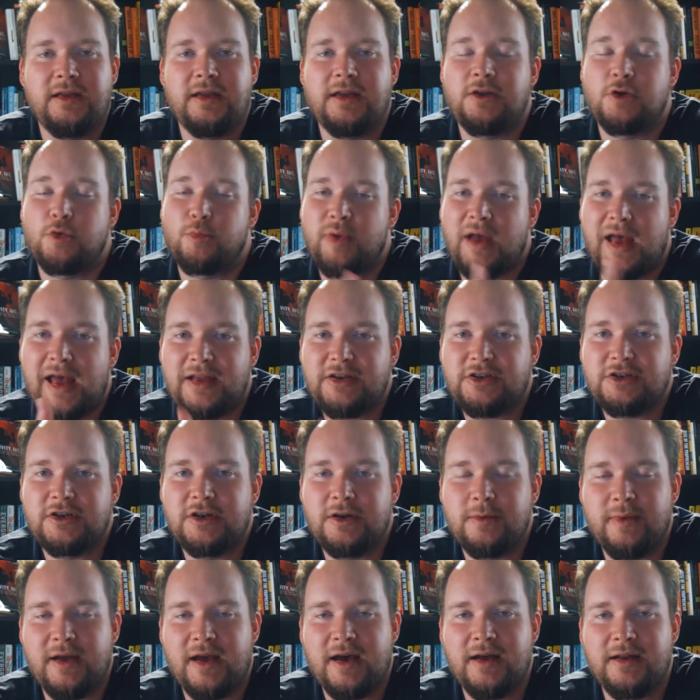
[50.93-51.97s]
and you're passionate
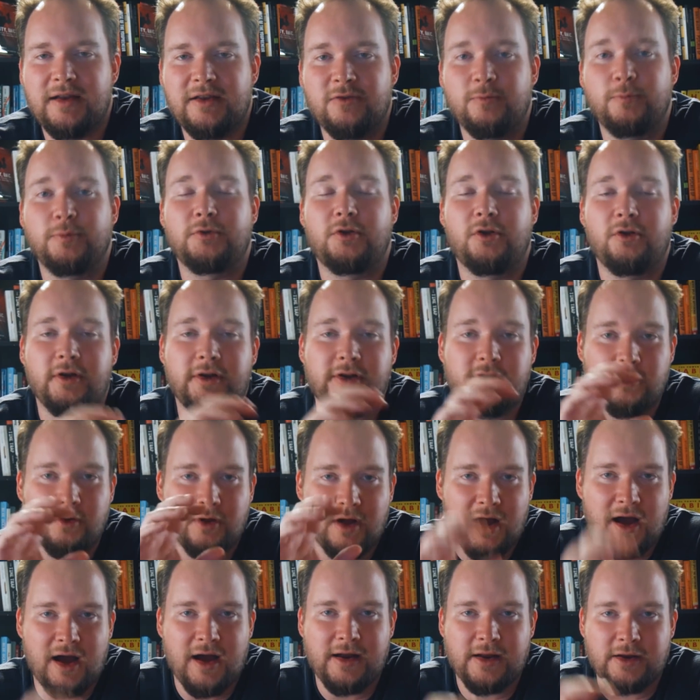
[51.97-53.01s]
about, exploring your
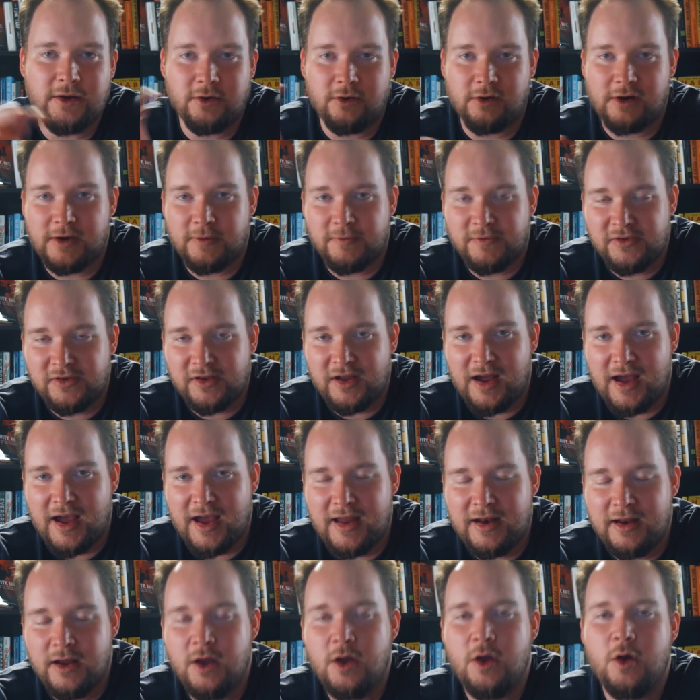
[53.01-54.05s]
art and creative
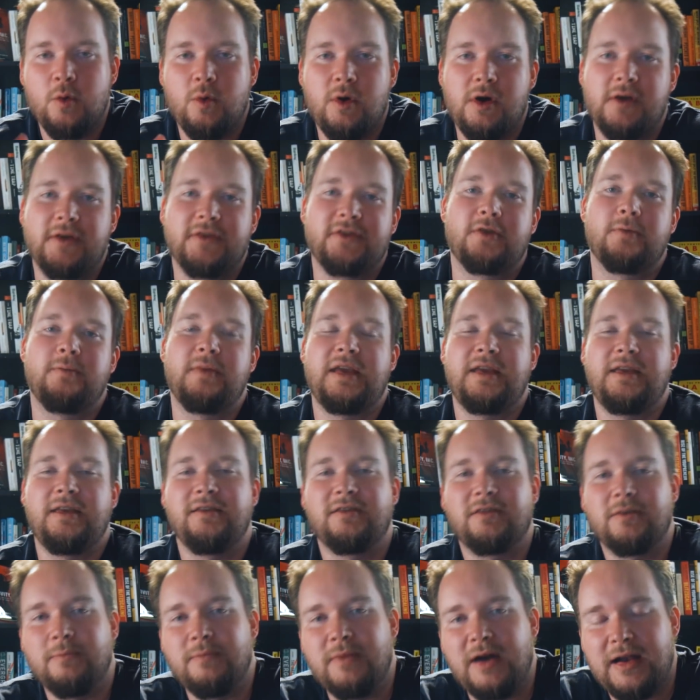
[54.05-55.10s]
side while also making
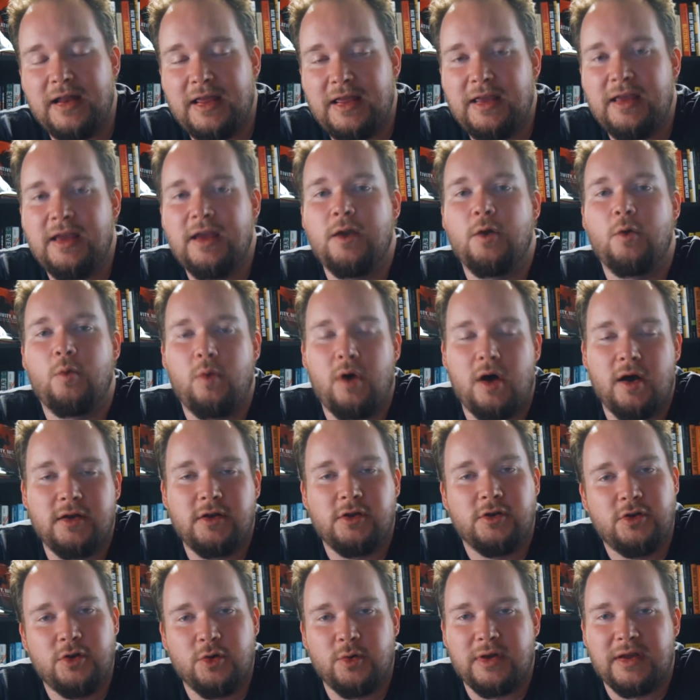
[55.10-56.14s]
some money while
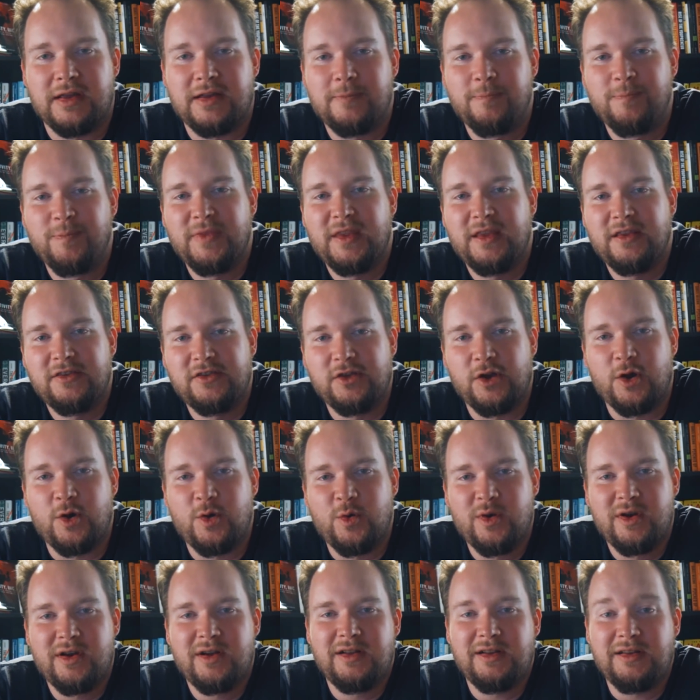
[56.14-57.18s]
you're doing it.
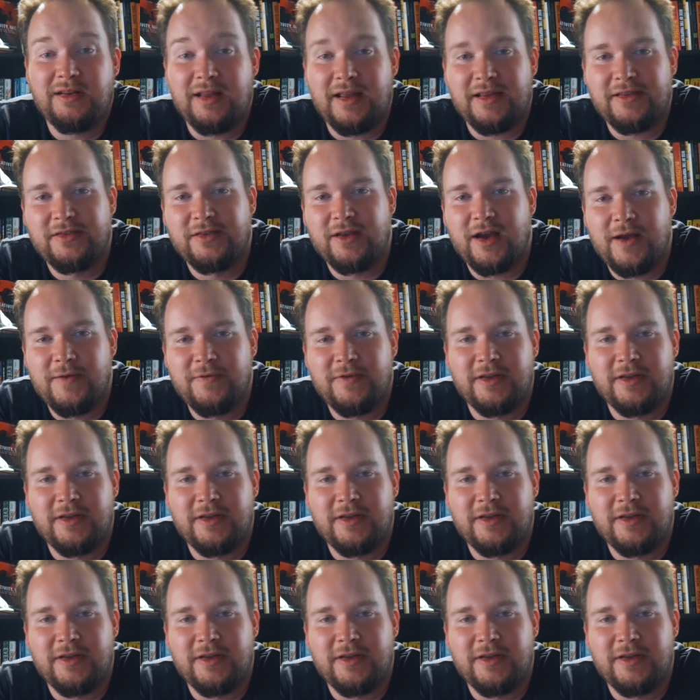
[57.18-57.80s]
So let's dive